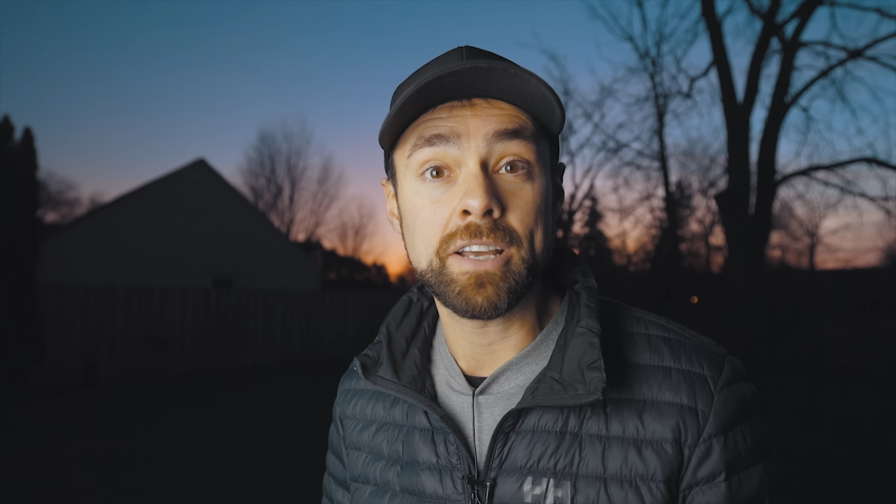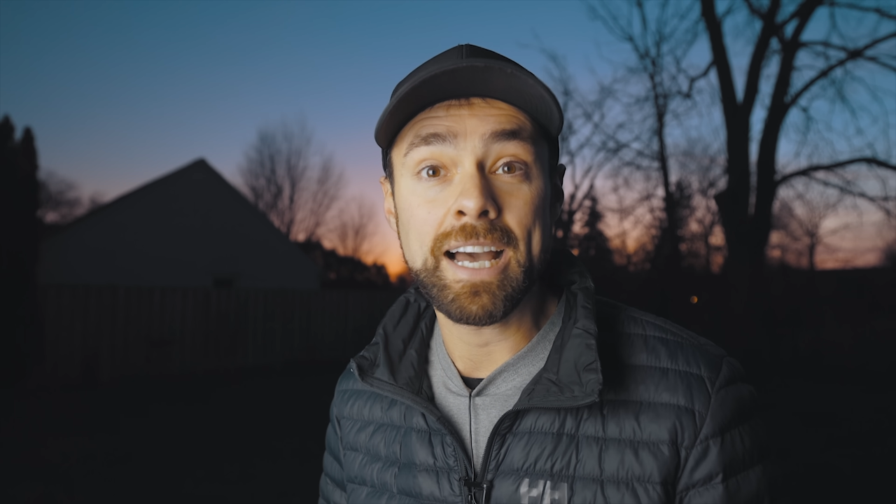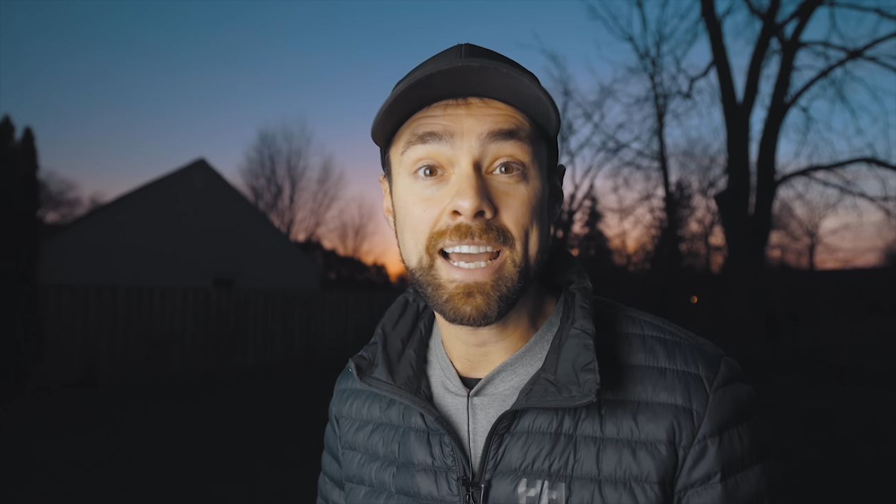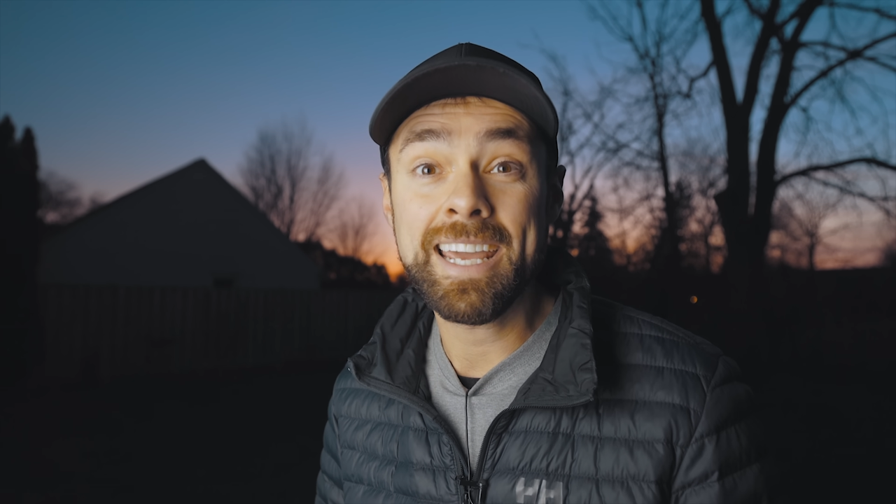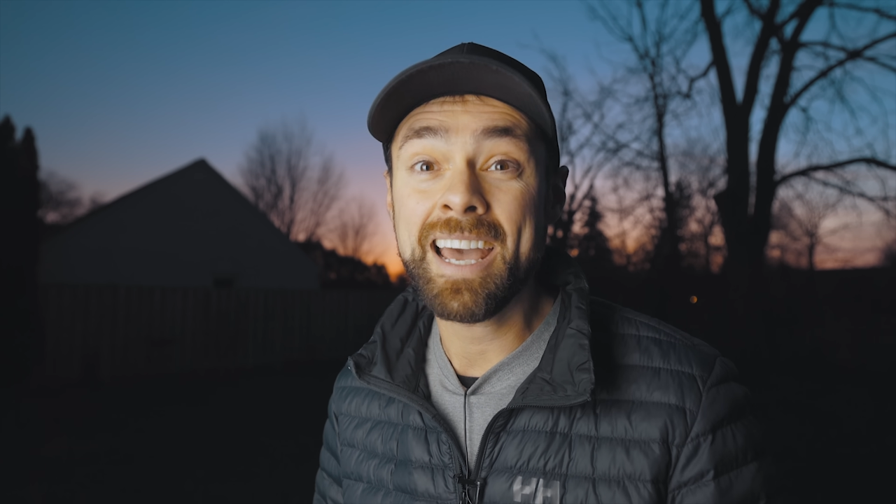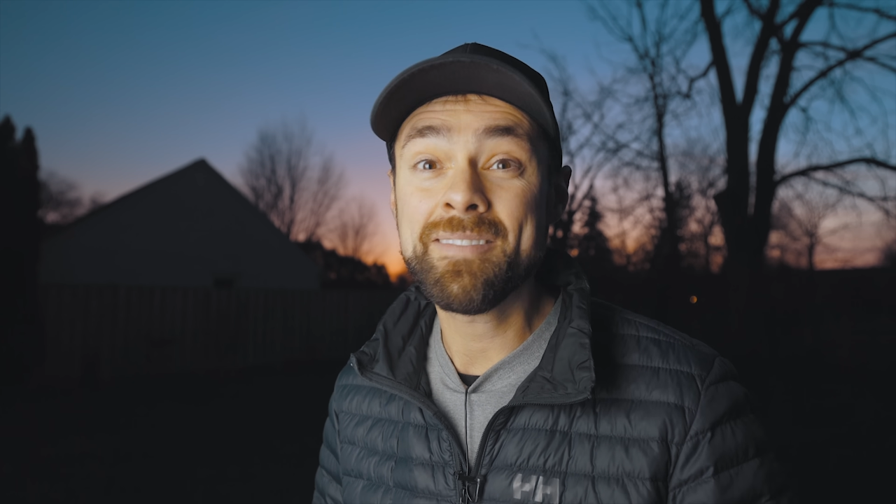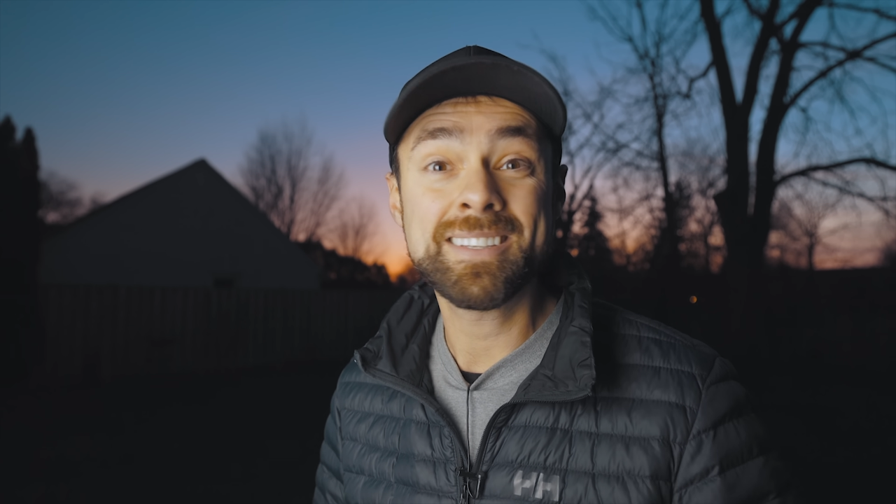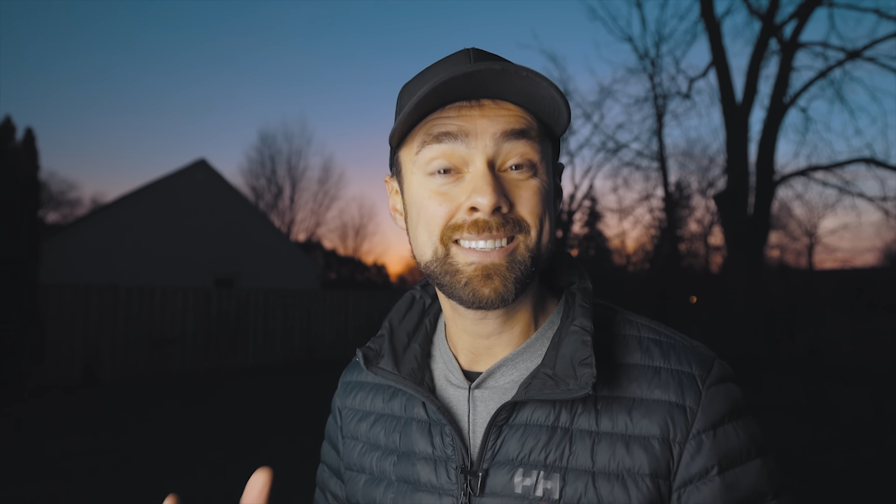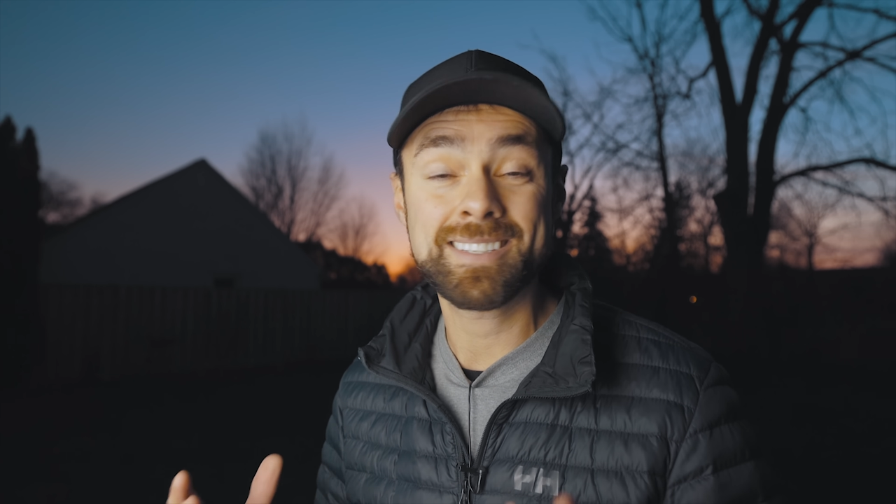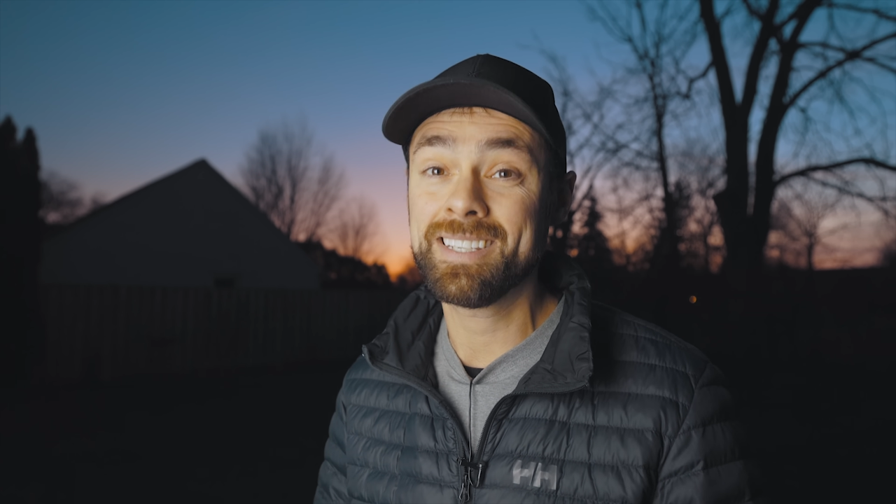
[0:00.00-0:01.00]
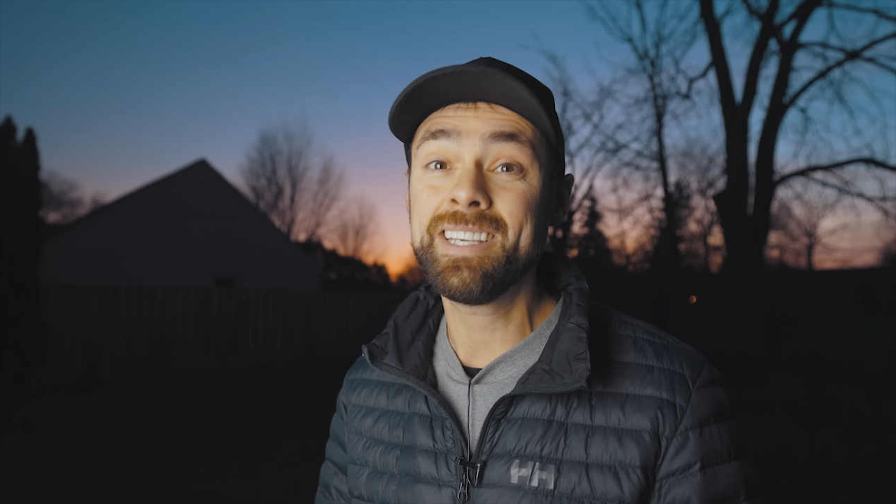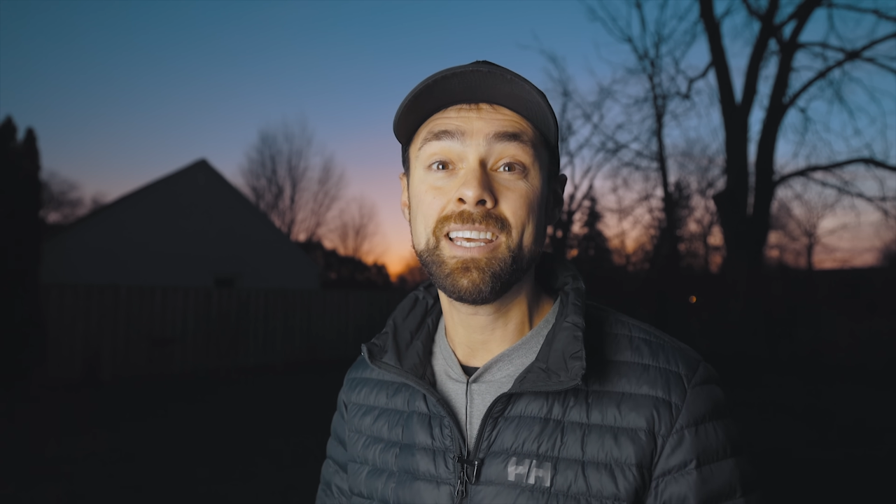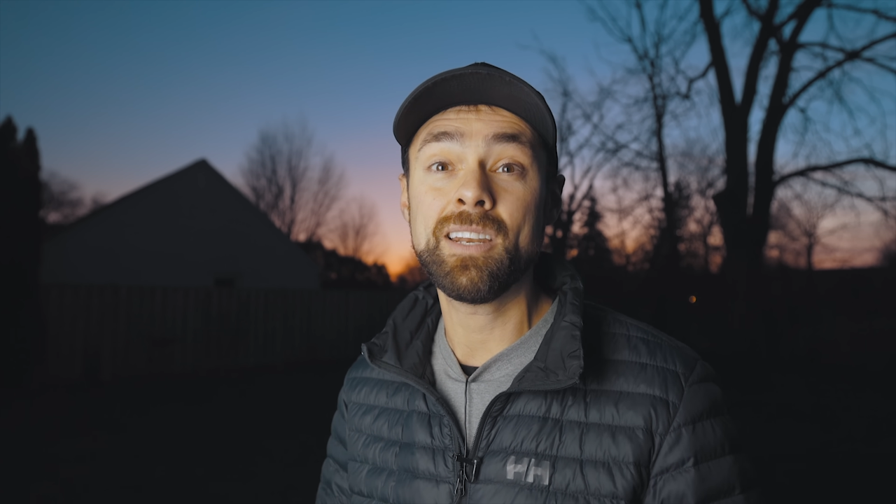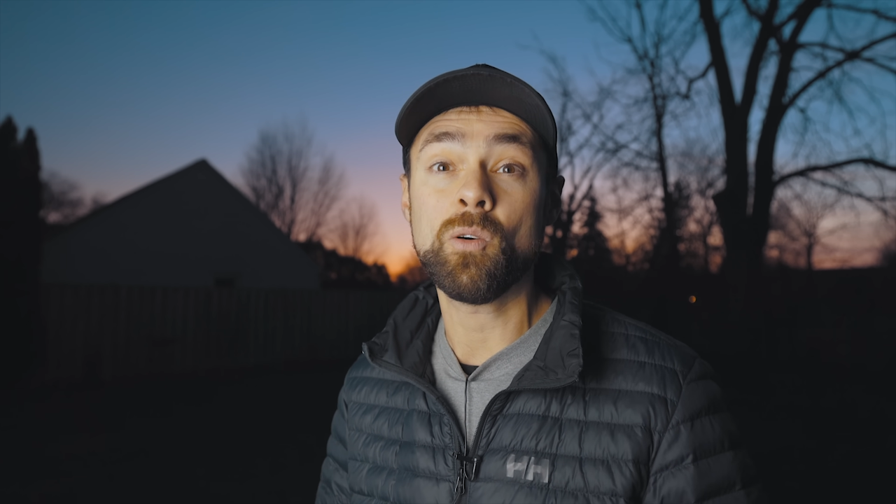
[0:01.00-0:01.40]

I haven't seen it